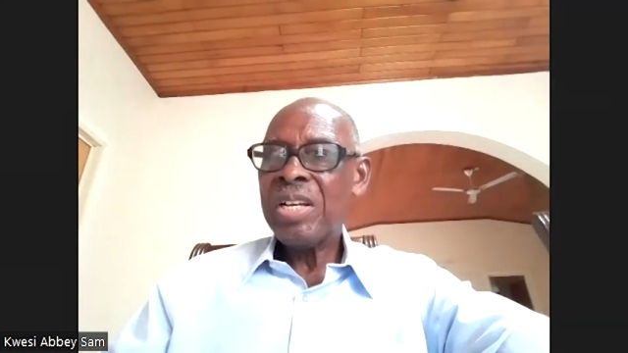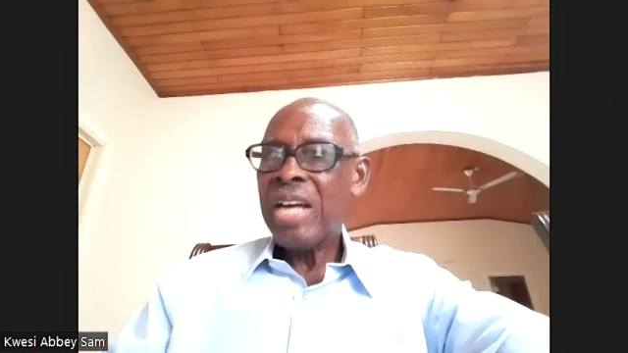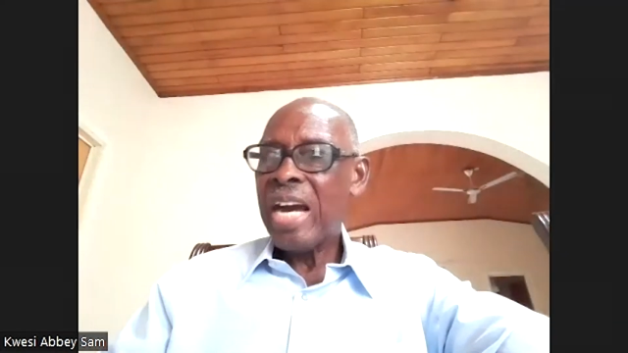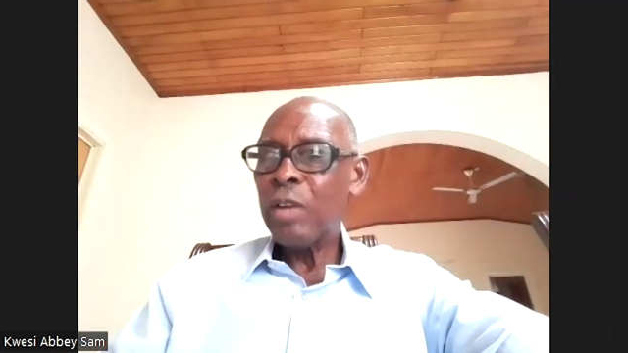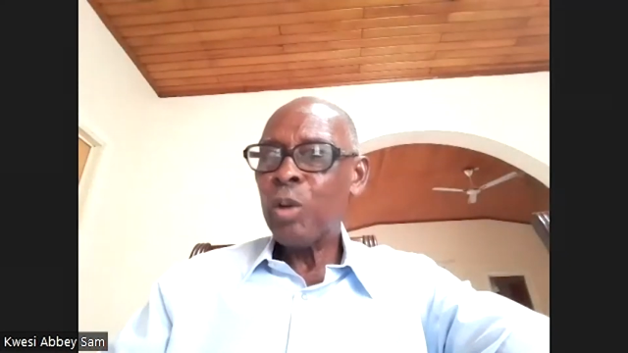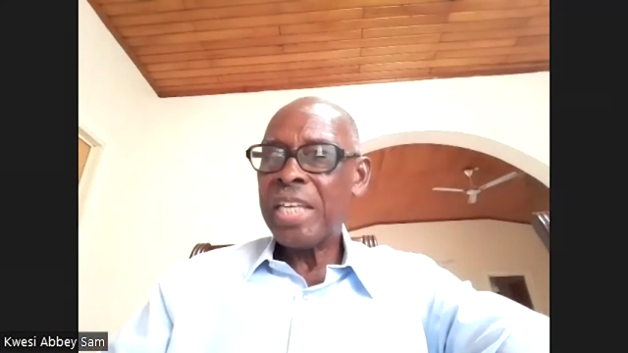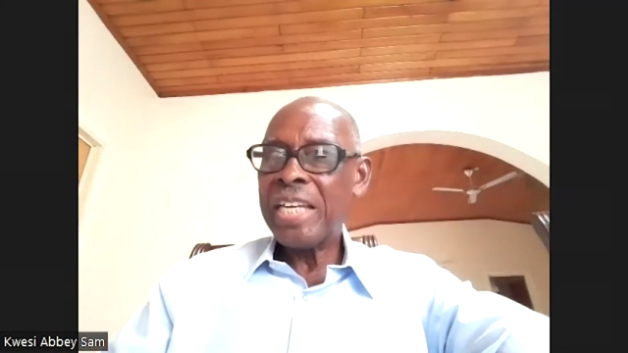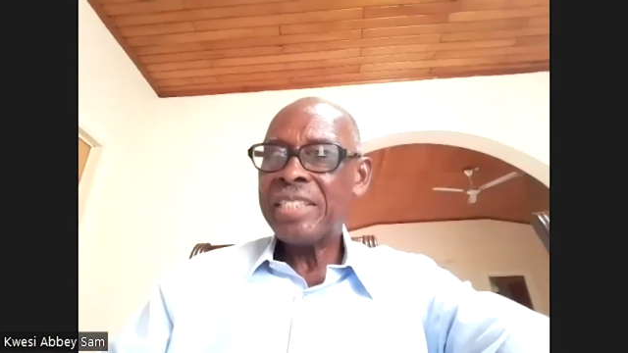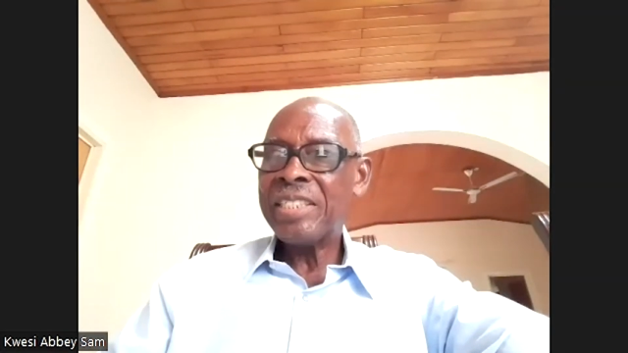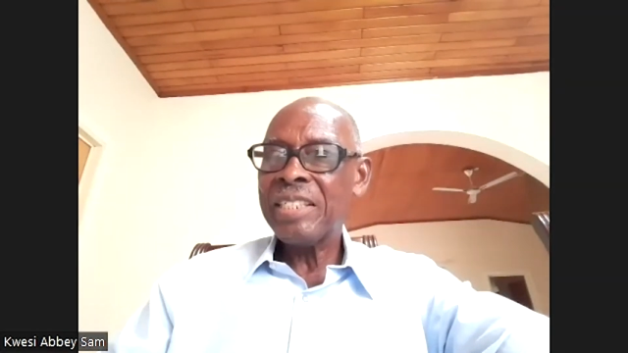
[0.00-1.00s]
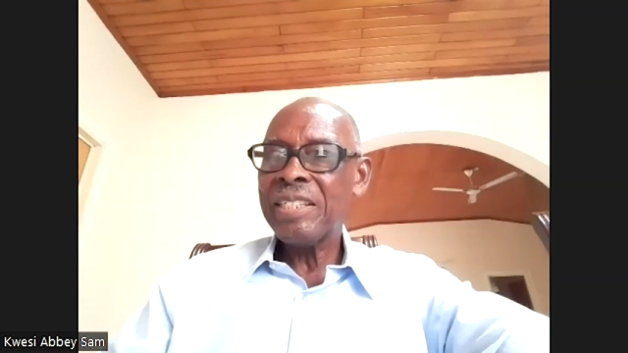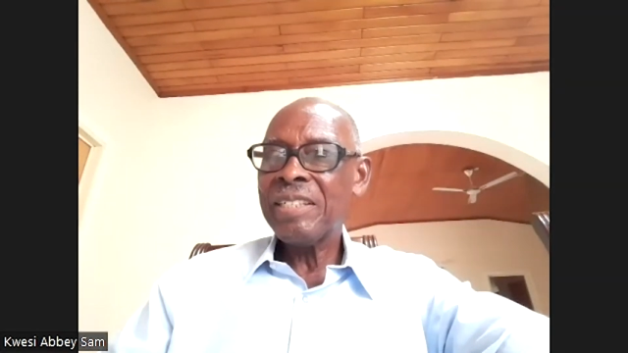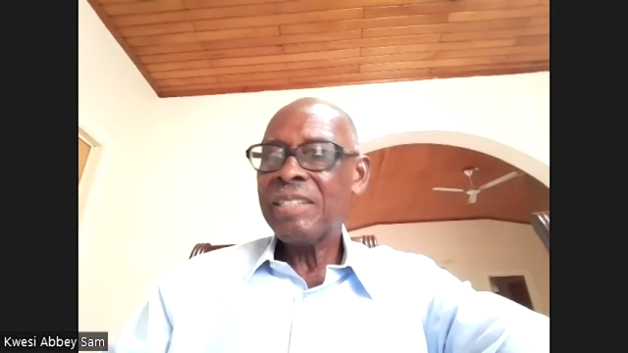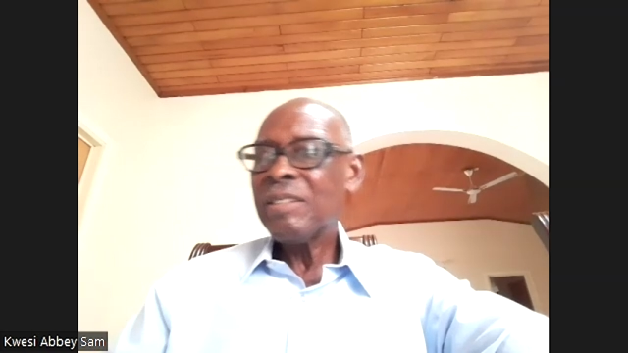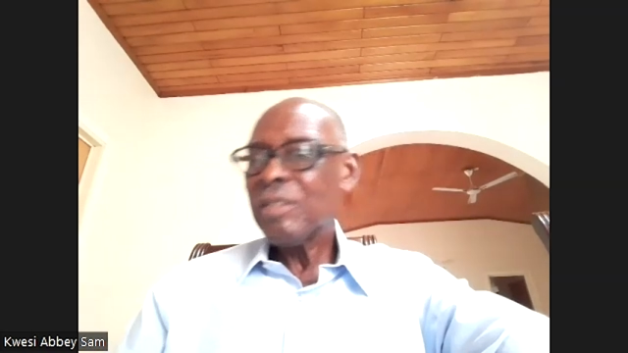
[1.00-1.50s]
allocating
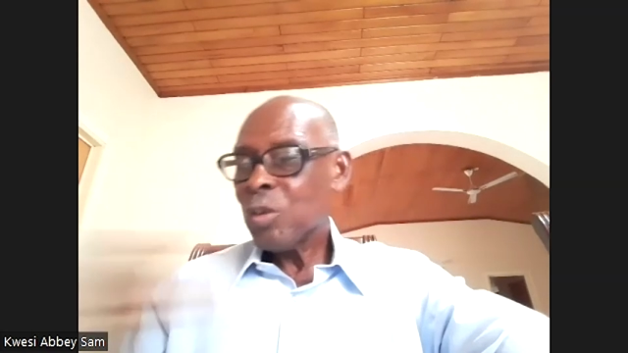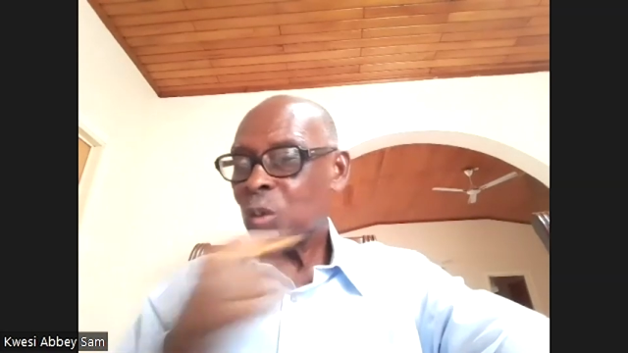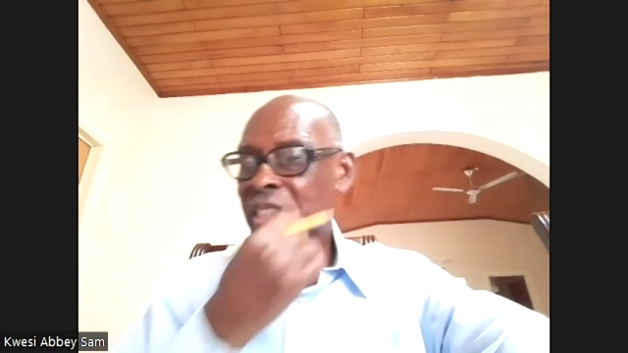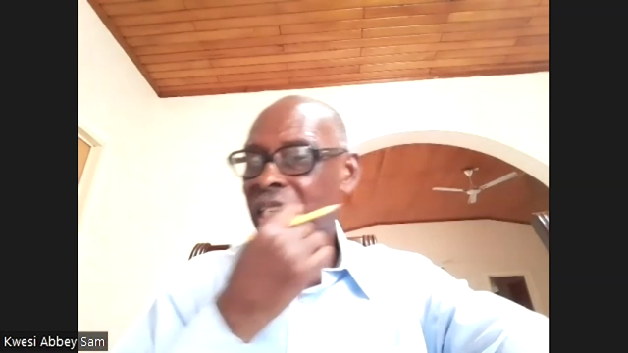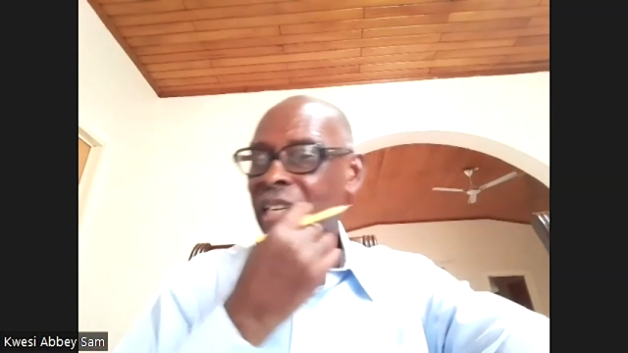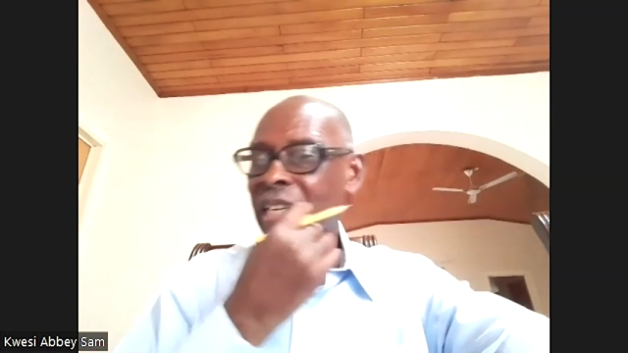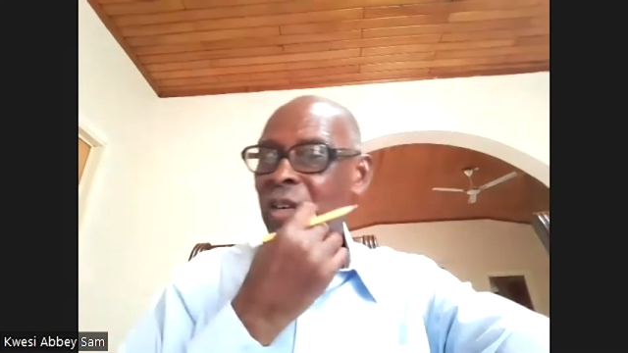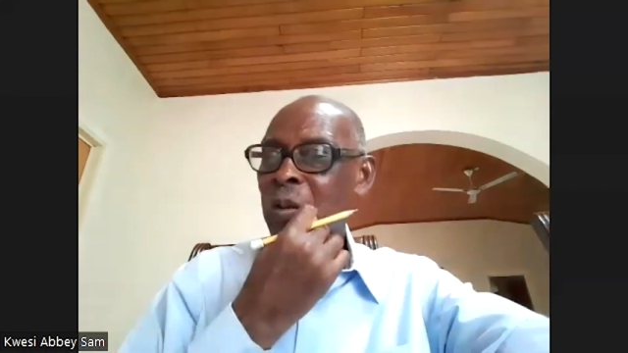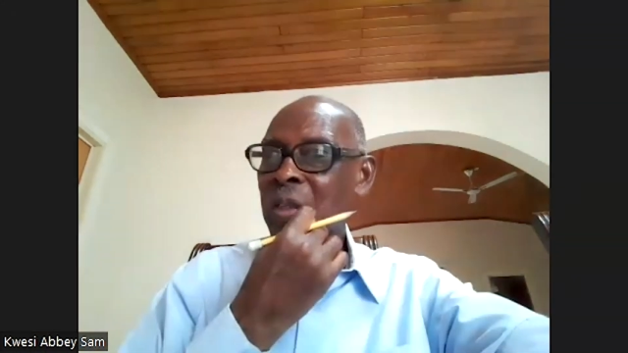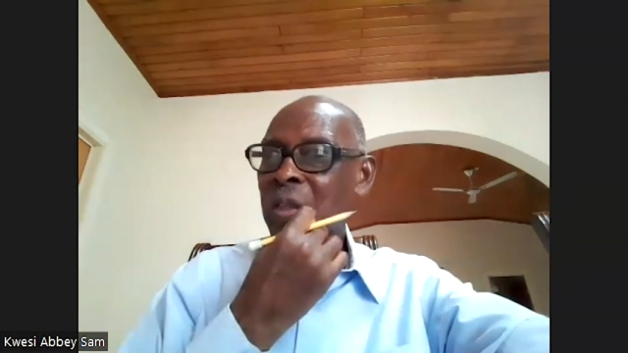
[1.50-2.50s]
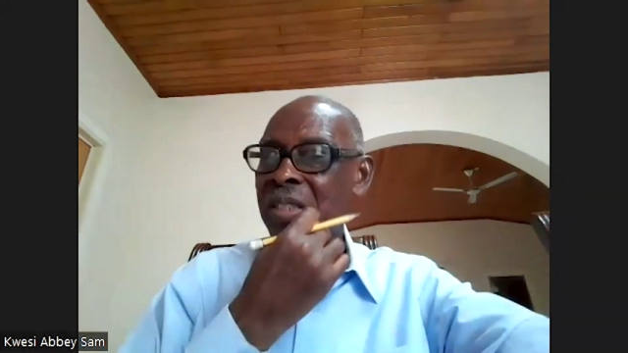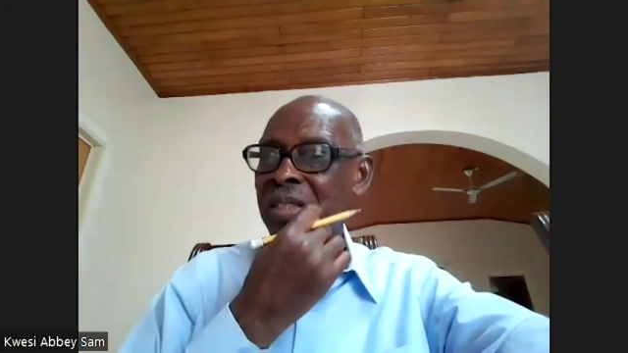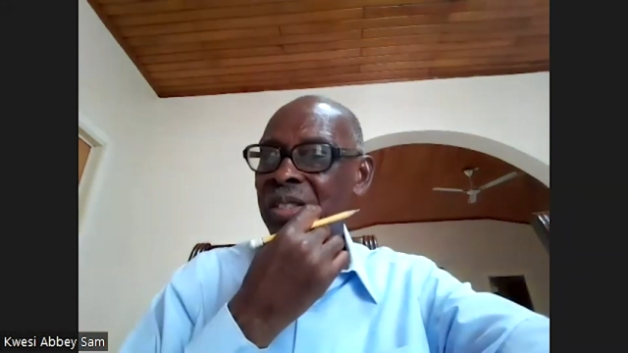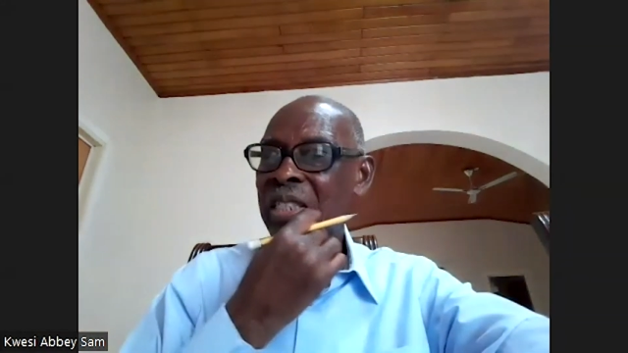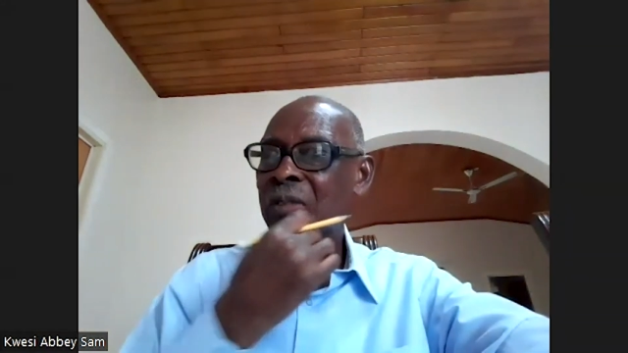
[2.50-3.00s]
whatever we
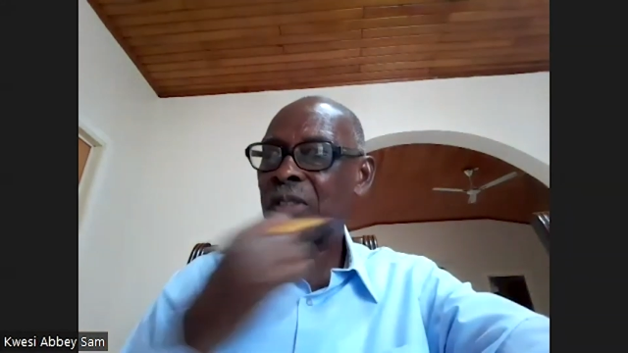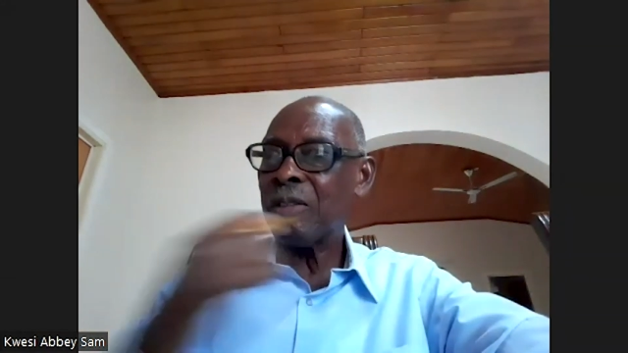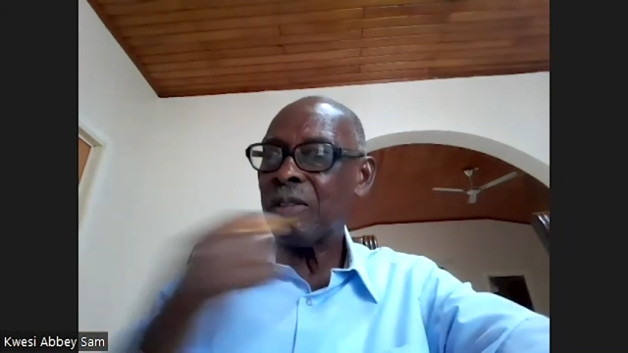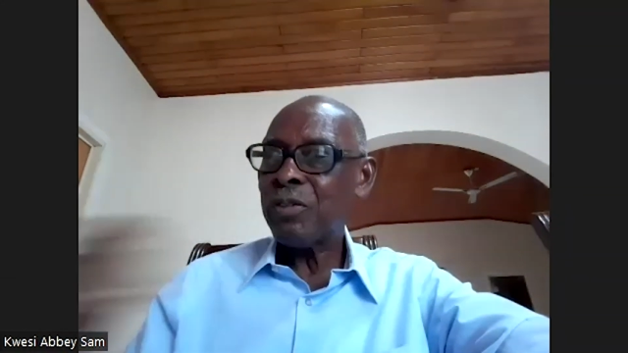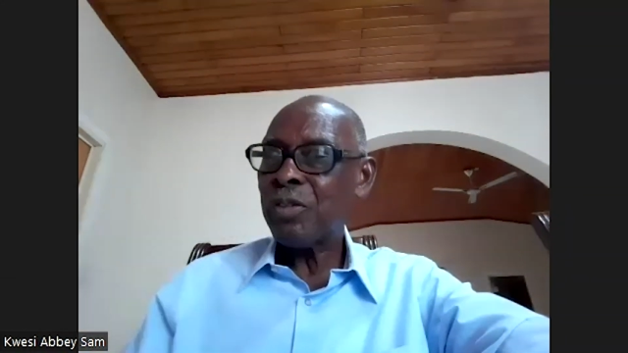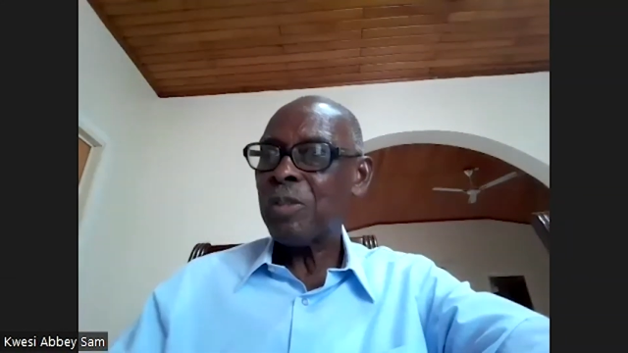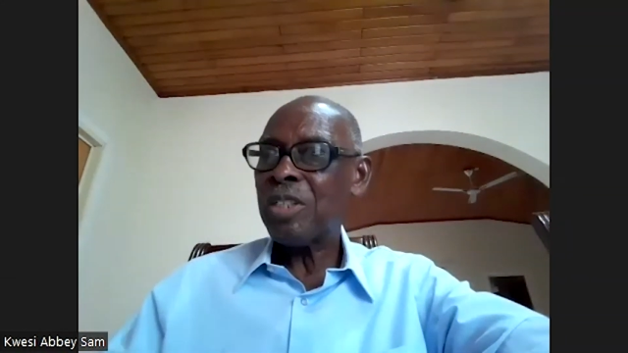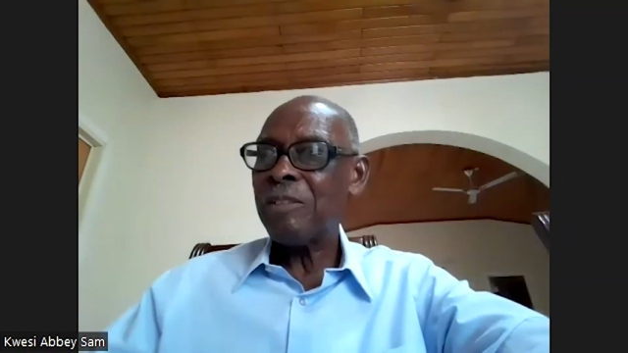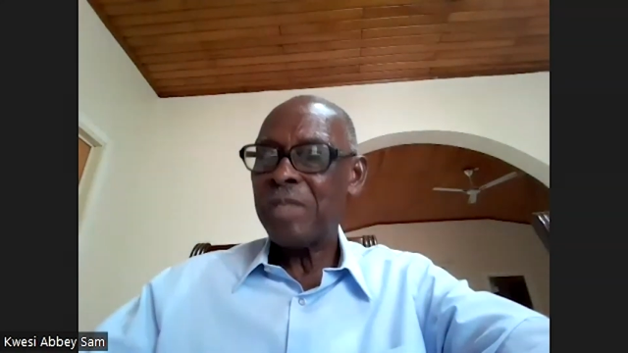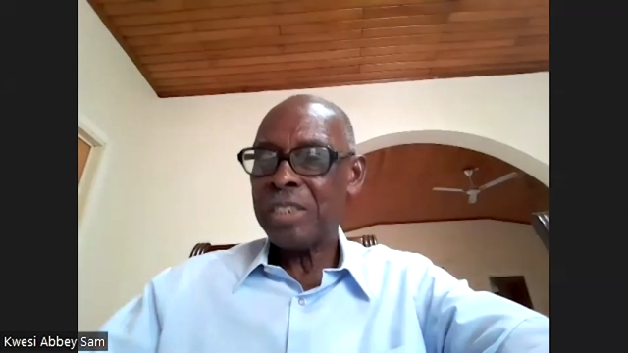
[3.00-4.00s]
received from government.